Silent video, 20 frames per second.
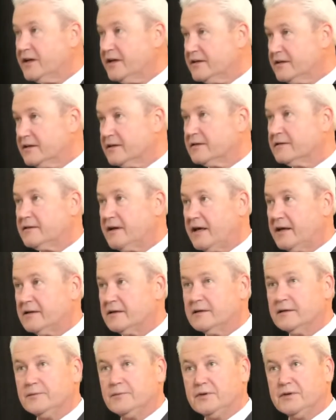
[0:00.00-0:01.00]
I'd like to thank
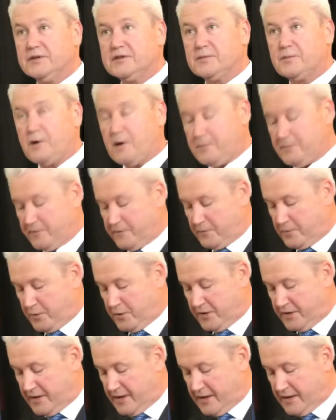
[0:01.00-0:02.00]
the police department for
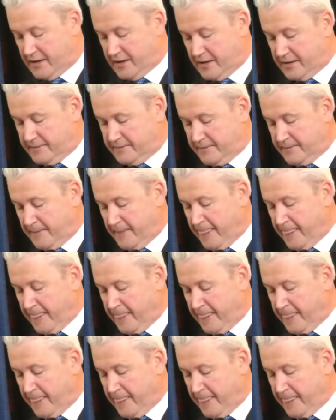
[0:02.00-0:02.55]
putting that on.